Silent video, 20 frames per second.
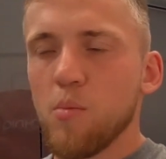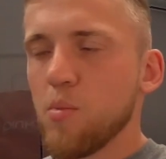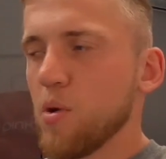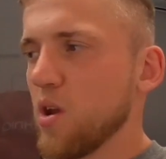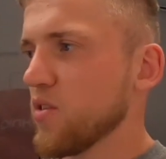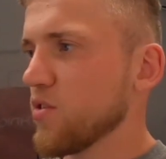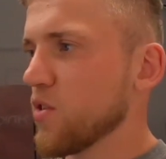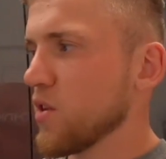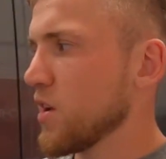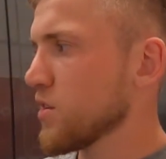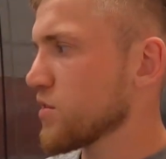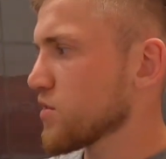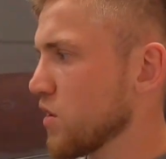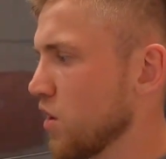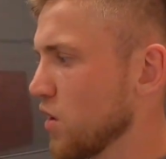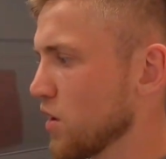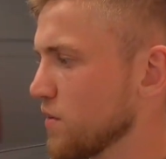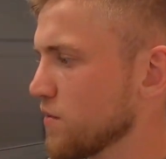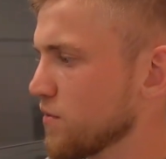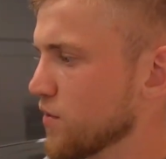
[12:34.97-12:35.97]
But there's only a
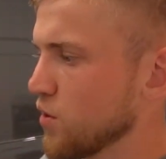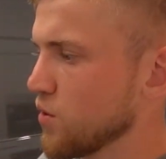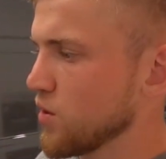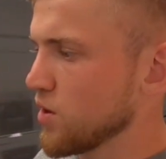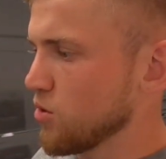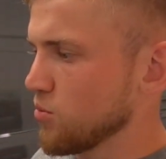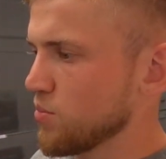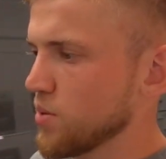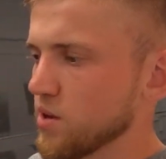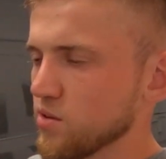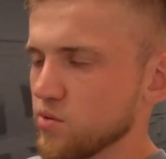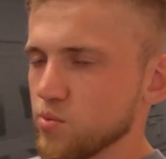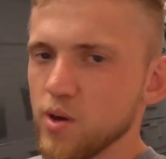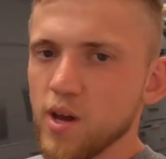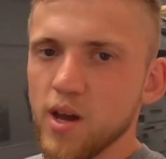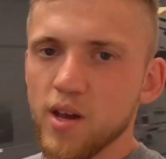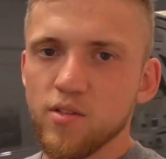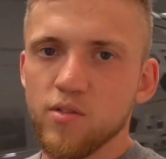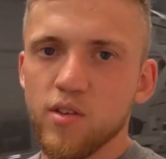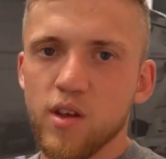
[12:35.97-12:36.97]
slight few little bits
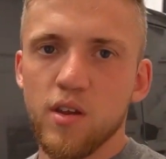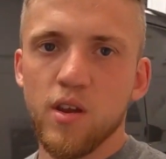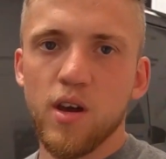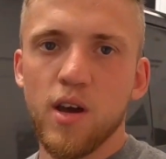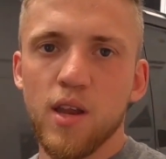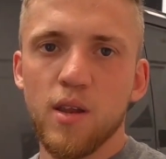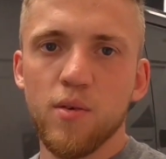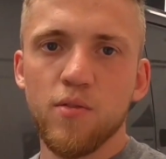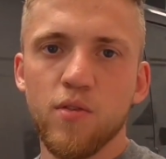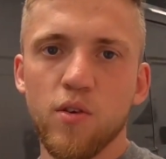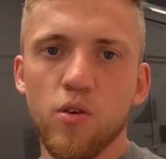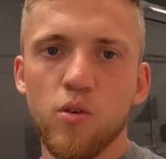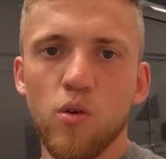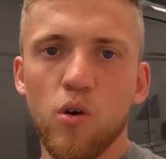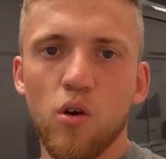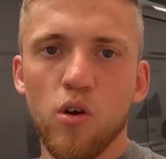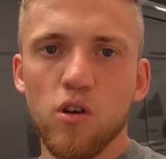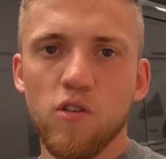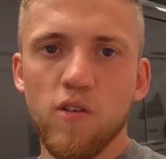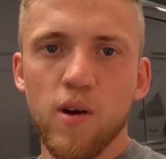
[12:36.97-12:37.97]
where, as I said, add a
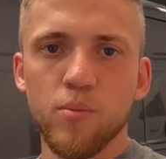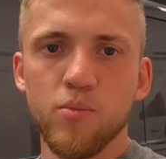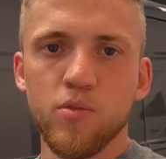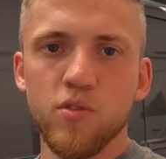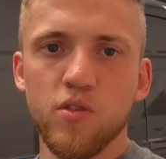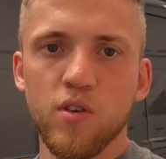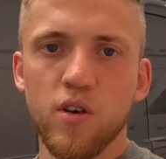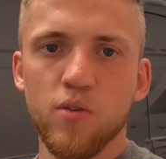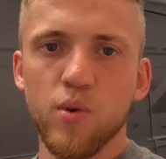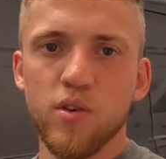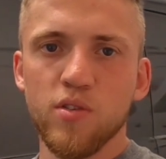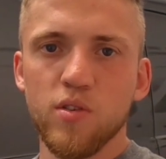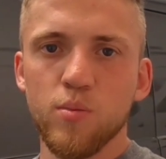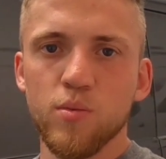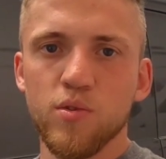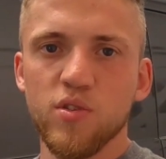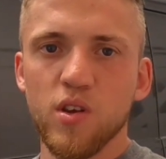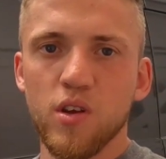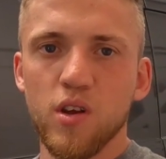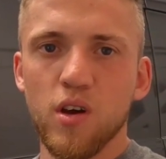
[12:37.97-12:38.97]
few holograms and stuff where
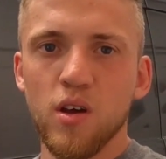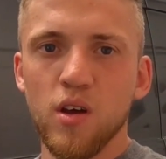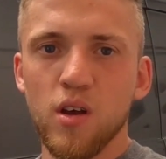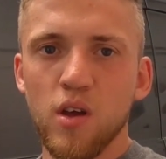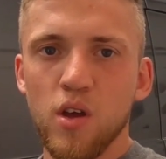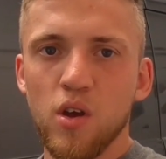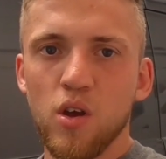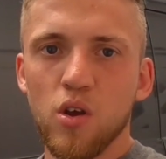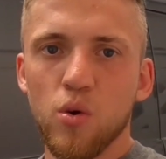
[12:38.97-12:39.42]
someone's done a